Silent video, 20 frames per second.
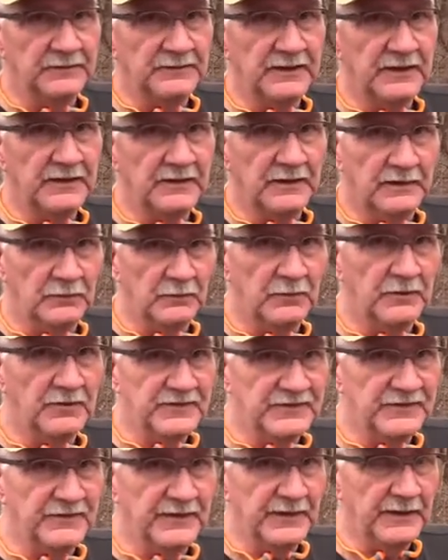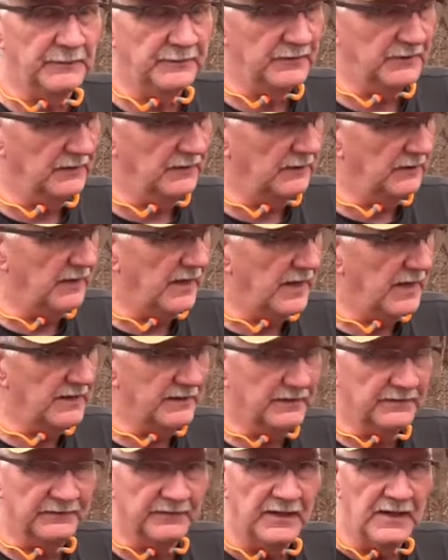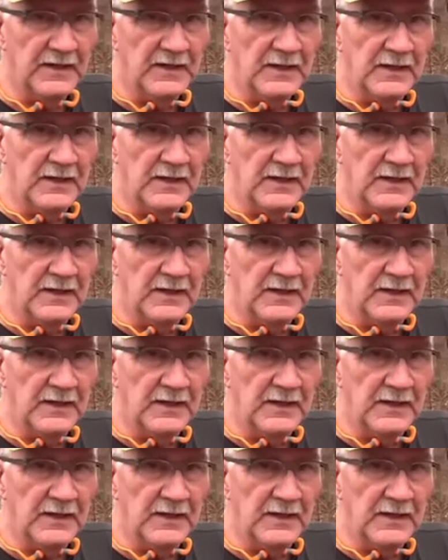Okay, a lot of words for that, but a lot of